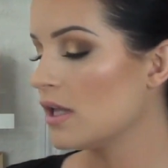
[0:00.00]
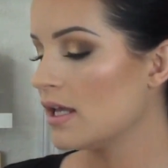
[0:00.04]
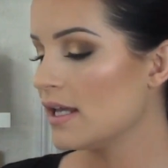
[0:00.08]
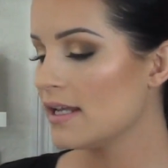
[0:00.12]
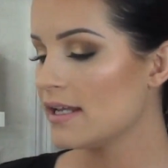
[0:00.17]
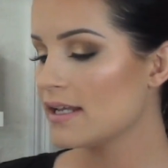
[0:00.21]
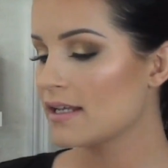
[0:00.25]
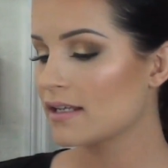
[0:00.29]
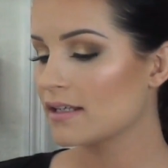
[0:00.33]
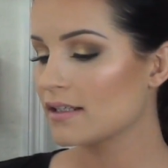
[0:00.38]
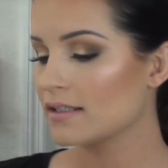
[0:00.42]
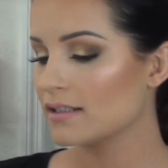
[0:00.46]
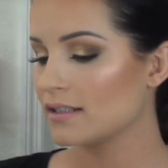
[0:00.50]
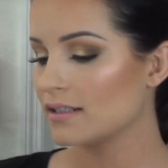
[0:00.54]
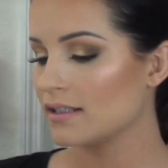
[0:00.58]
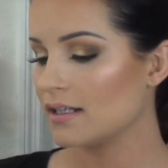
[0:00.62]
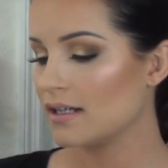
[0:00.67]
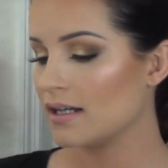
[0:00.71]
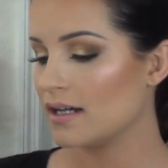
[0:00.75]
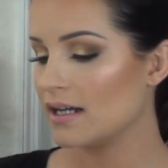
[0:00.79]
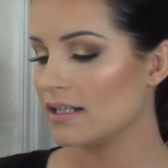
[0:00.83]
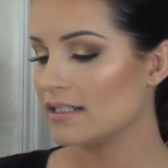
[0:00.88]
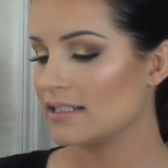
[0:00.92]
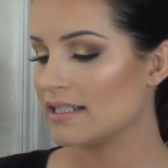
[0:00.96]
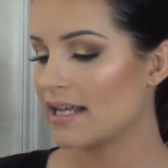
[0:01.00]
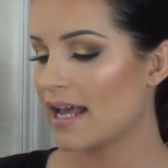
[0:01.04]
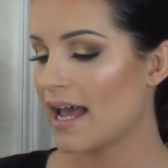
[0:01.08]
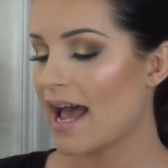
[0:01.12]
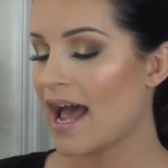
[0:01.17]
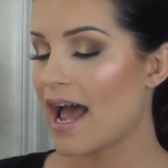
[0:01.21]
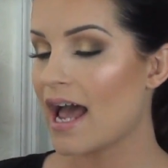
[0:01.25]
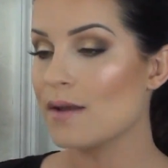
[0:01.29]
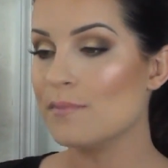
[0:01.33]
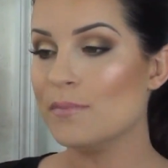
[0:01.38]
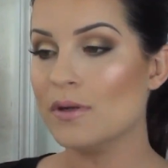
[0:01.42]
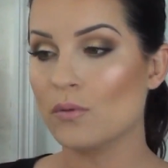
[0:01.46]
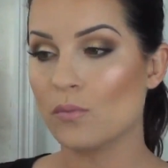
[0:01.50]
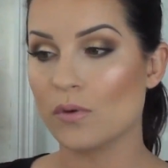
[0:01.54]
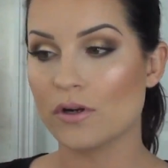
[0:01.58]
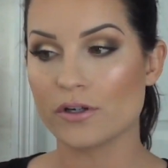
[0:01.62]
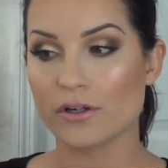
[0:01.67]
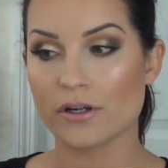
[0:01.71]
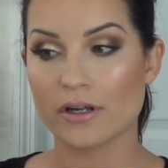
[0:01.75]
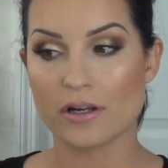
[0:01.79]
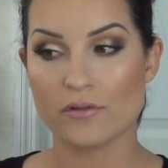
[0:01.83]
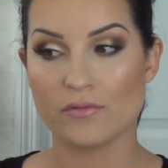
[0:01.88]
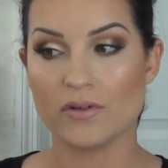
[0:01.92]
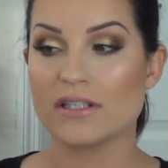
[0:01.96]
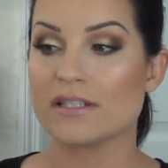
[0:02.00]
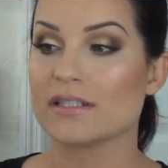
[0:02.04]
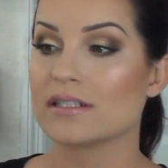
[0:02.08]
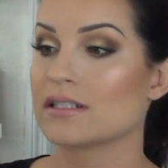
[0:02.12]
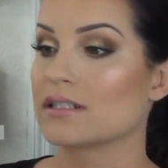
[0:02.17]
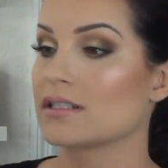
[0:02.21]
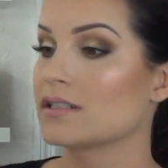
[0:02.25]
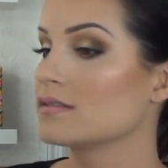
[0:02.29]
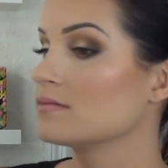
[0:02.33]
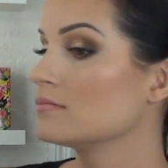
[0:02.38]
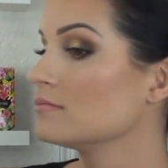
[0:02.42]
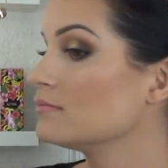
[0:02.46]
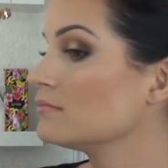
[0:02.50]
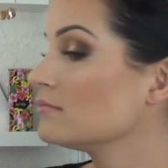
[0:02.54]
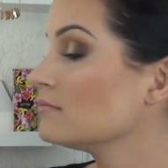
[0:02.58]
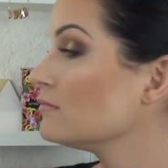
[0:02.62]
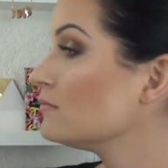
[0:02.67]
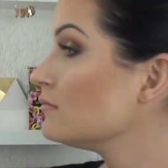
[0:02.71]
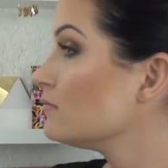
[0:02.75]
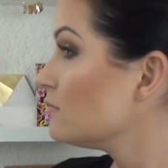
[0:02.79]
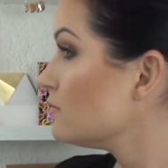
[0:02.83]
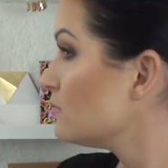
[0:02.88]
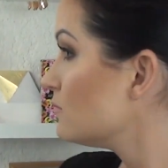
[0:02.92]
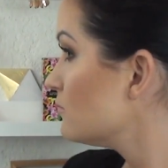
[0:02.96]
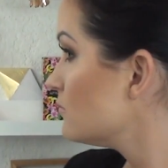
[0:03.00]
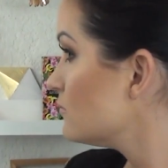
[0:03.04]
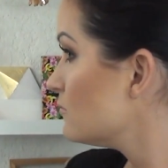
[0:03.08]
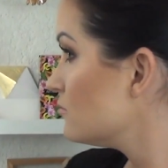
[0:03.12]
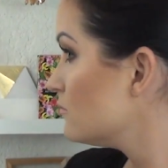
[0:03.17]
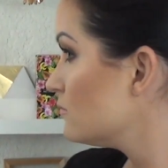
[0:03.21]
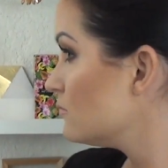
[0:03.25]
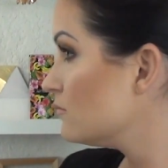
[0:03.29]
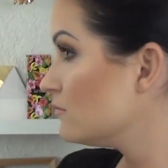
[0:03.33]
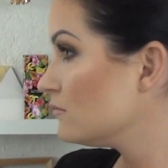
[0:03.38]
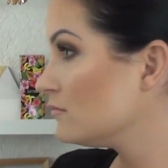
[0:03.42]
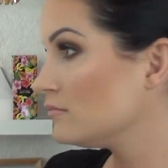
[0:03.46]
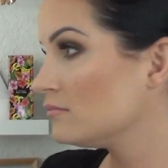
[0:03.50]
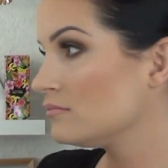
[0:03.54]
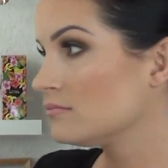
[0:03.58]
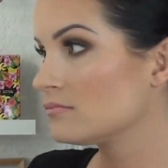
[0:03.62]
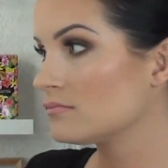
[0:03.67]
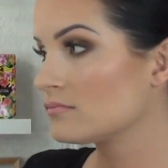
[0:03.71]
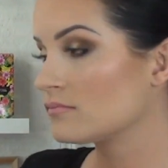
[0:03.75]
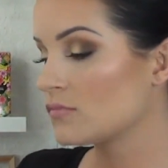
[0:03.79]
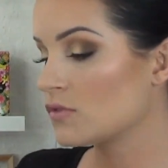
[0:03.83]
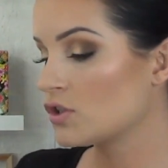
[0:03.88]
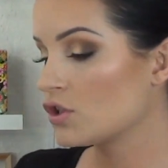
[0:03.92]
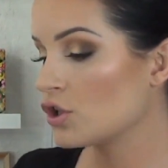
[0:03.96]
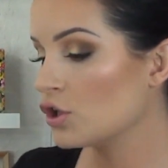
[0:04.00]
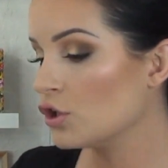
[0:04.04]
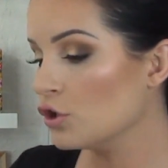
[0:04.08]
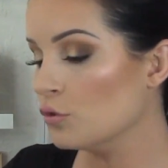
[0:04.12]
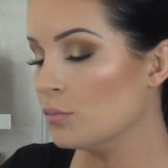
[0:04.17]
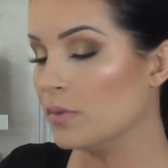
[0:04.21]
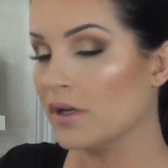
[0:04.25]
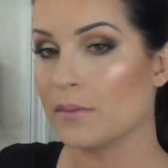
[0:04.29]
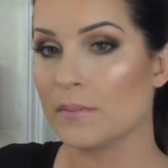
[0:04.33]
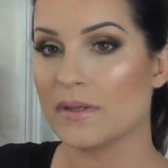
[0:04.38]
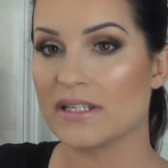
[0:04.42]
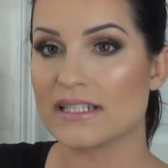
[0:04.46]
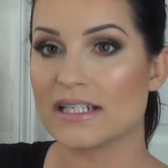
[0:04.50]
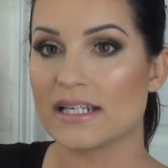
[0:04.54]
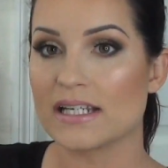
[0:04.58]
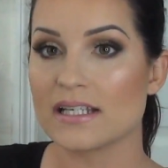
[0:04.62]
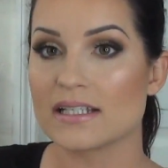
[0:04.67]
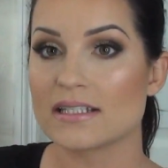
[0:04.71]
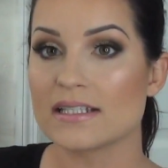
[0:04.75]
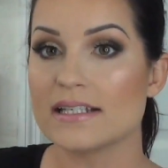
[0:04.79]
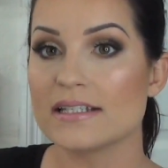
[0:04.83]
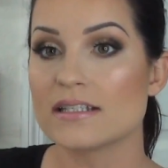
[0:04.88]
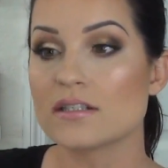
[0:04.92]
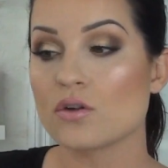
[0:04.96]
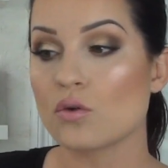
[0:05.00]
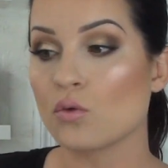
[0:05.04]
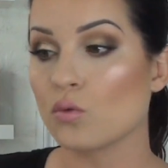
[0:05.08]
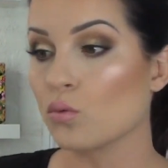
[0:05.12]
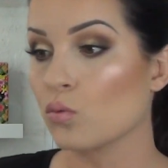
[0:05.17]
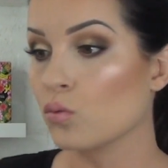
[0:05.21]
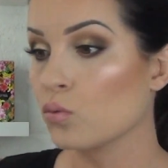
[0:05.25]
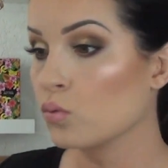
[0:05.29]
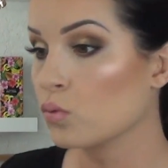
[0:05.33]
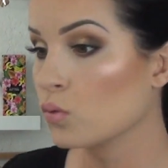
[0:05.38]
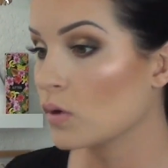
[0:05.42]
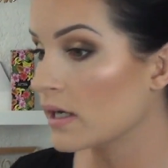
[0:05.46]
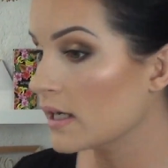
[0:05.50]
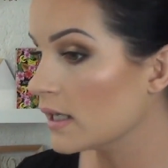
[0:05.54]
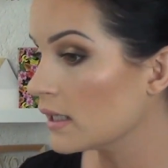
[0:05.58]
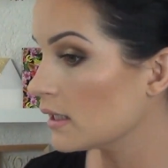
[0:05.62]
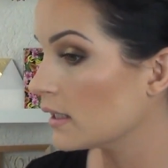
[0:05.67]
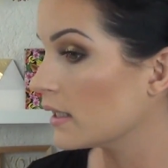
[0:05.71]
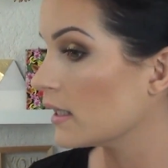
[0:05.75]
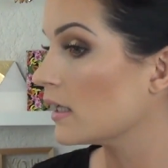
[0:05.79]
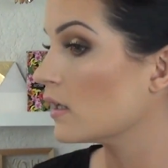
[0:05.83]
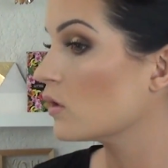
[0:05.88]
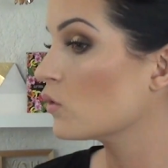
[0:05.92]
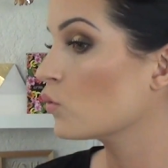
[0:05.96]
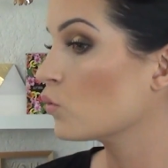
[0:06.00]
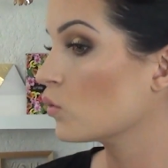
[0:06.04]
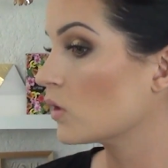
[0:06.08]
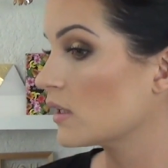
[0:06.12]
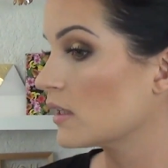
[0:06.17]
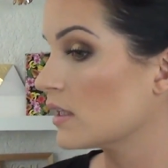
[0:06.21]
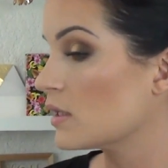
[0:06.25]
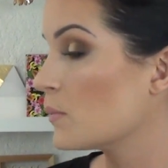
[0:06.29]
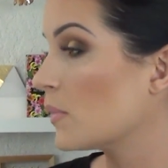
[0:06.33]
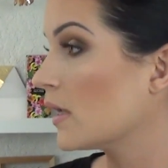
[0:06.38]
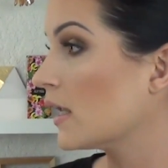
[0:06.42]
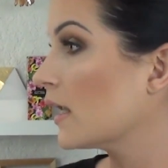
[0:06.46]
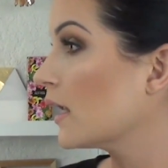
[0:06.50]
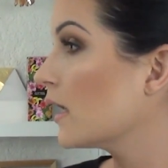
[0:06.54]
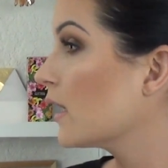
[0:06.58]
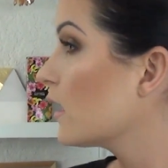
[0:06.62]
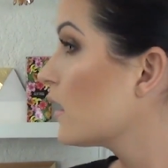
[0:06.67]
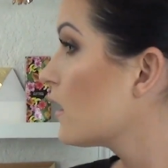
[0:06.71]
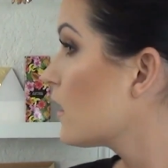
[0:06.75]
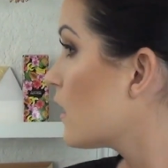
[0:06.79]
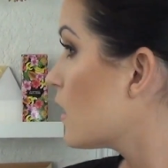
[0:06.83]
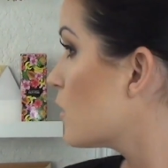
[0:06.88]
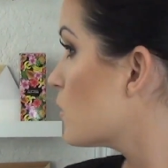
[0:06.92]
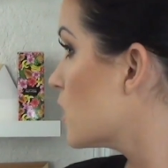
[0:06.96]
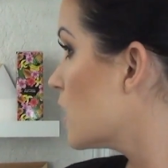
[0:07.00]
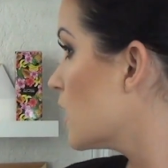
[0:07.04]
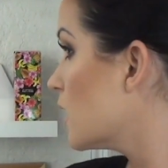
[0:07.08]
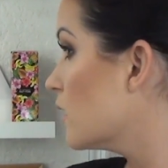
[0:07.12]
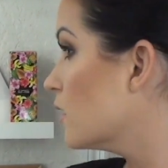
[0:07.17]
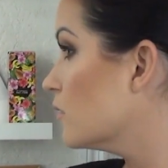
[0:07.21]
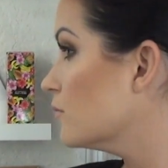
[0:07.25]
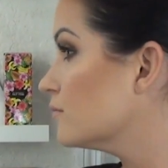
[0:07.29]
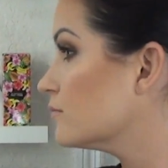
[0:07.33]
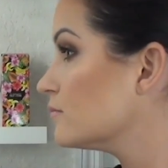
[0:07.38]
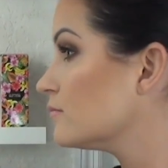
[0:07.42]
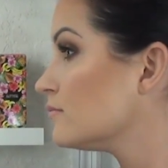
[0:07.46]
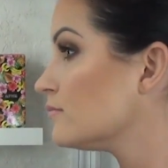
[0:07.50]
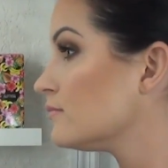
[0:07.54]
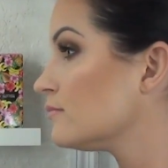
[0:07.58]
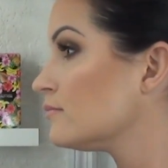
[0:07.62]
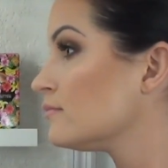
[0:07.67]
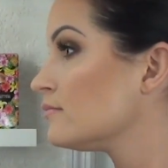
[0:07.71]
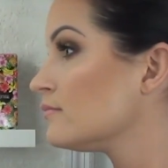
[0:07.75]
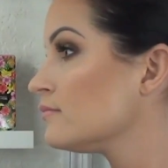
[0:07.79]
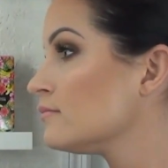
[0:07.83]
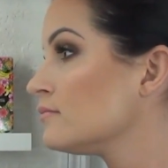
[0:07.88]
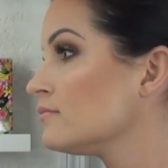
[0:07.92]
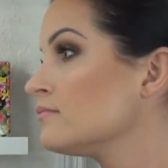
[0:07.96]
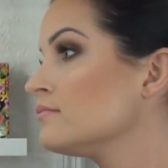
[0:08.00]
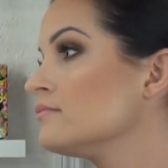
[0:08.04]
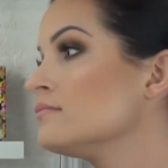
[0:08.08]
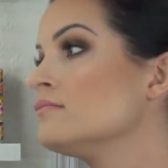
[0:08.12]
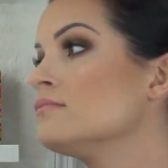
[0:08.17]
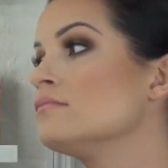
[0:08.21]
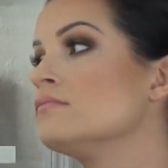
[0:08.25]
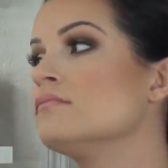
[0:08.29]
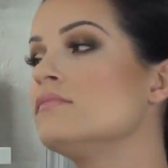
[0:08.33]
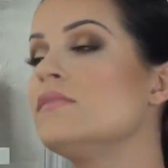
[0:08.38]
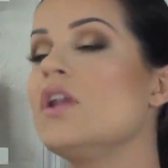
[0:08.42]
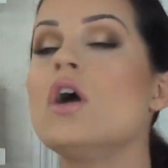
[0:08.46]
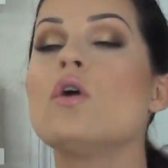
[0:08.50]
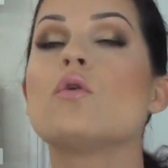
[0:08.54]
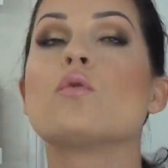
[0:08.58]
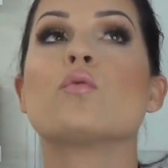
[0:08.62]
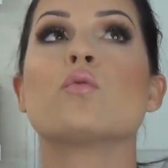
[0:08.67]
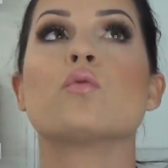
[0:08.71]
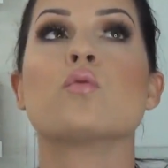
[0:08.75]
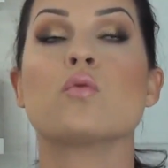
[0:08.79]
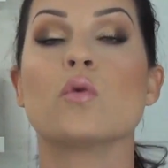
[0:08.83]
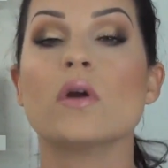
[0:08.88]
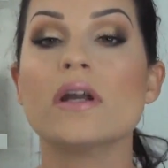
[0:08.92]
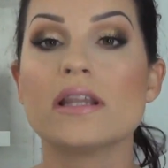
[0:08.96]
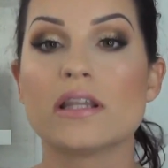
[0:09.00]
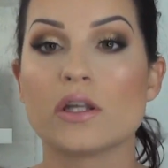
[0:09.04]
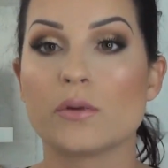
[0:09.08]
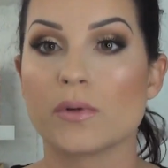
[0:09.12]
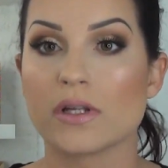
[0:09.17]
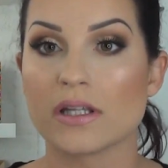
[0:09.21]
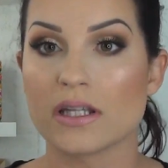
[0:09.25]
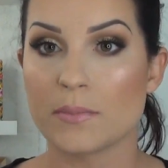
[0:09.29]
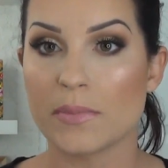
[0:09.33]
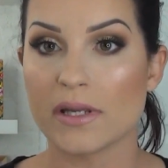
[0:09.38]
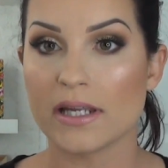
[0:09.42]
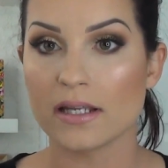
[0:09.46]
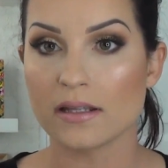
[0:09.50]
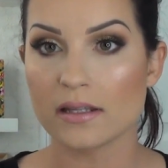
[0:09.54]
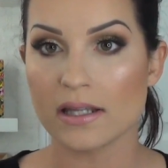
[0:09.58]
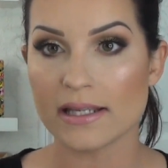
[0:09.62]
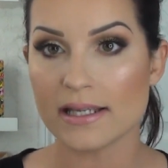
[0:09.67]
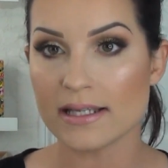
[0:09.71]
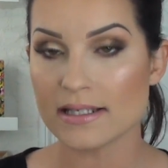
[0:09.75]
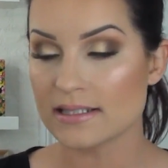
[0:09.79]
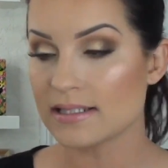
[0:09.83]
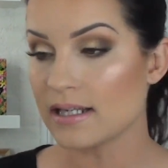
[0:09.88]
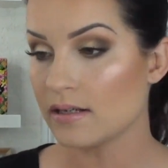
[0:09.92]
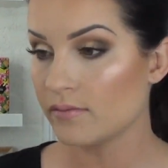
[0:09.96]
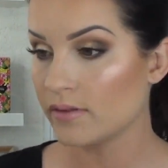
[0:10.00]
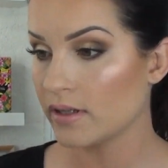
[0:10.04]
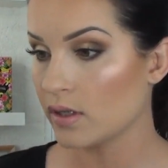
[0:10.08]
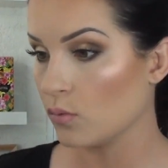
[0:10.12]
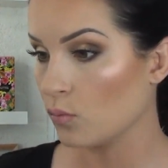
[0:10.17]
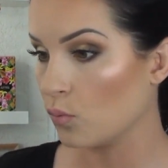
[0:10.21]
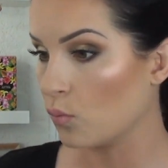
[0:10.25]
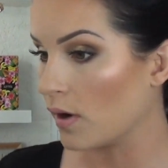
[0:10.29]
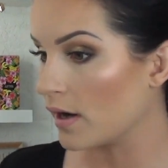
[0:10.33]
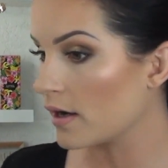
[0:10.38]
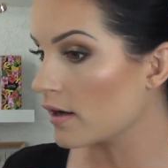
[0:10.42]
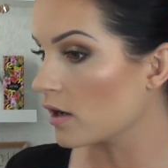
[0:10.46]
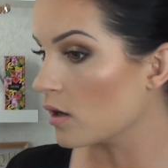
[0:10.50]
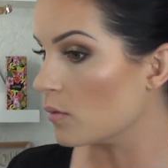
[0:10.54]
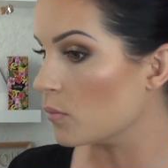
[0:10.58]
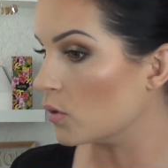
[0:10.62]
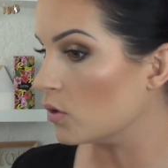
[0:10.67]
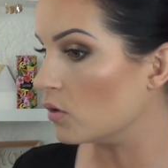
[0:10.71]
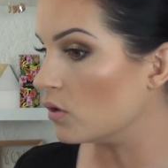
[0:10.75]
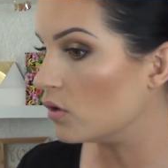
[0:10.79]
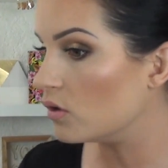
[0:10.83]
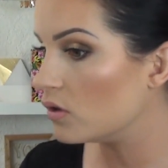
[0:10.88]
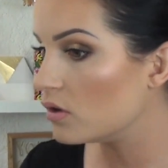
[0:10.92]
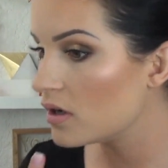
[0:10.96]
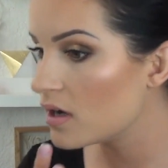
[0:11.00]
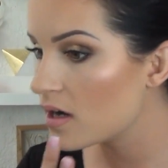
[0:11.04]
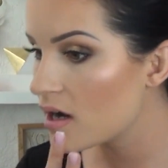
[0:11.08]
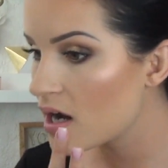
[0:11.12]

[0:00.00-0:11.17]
like a tad bit wondering if it's too pigmented because it's really, really pink. I mean, not really, really pink. Like, it's definitely wearable.